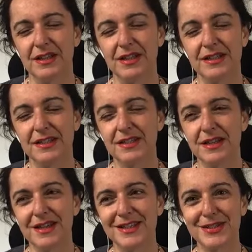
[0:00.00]
It's
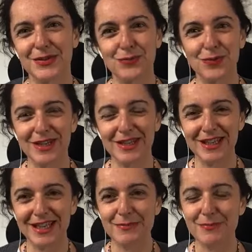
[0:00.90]
a
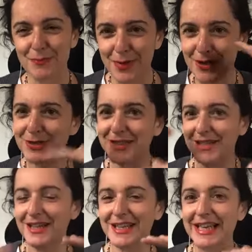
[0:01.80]
really
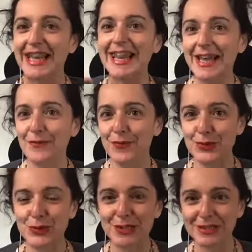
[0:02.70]

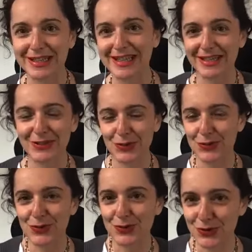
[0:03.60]
multi-leveled,
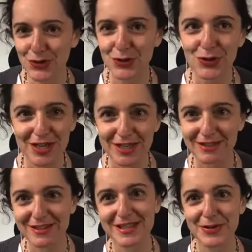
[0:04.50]
layered journey,
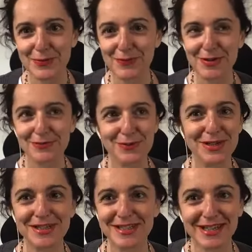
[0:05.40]
the self-love
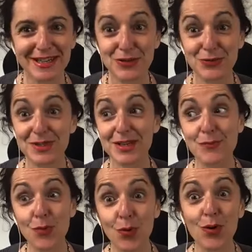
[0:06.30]
one, isn't it? Like you see
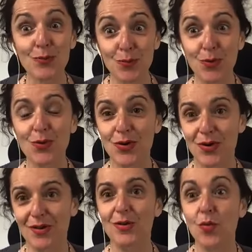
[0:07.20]
more and
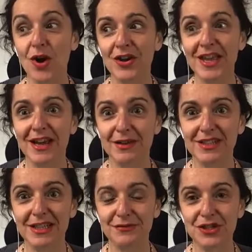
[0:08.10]
more where you
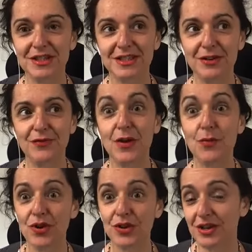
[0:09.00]
haven't loved yourself
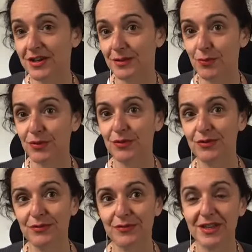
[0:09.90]
and where you can
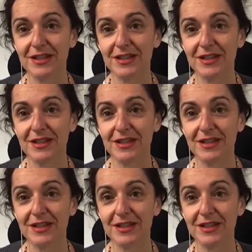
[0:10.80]
improve.